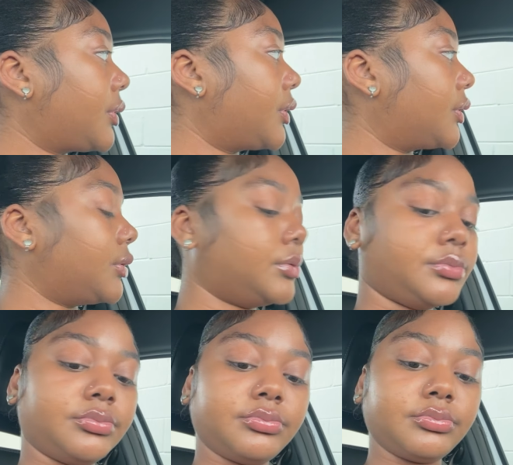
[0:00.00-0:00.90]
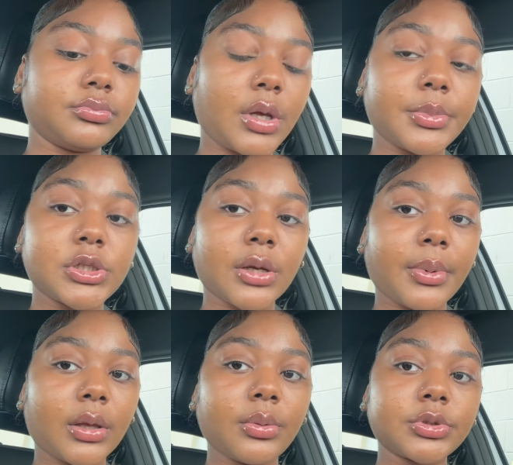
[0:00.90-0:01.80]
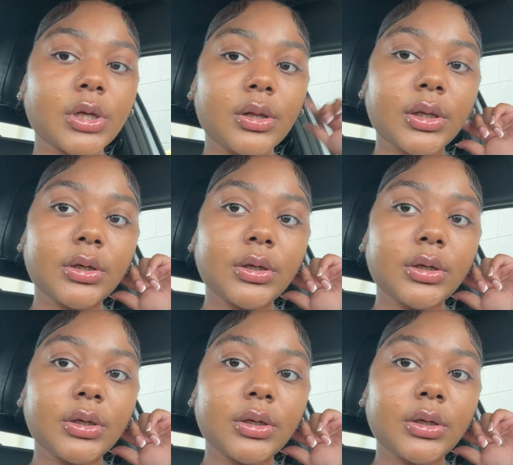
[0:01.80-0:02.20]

yeah I'm gonna check back in with y'all later